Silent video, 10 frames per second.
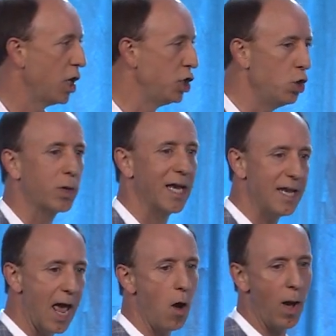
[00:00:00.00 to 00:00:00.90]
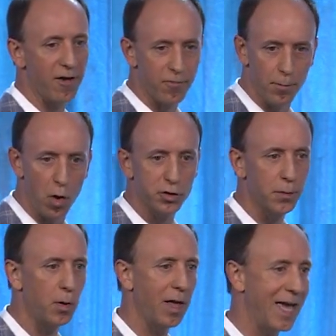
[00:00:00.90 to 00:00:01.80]
you can now have
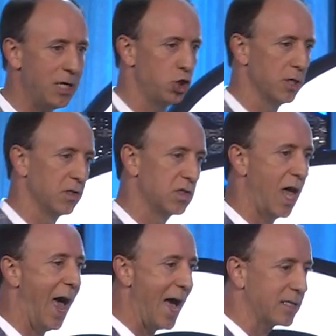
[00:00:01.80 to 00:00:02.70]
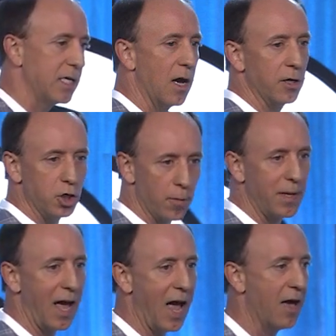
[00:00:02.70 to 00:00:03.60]
multiple agents acting on your
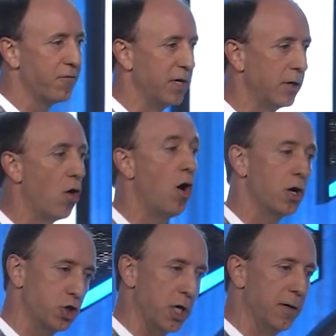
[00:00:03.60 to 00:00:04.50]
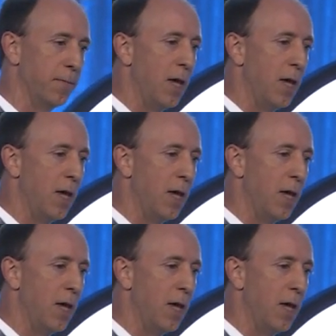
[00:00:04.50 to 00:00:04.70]
behalf in an auction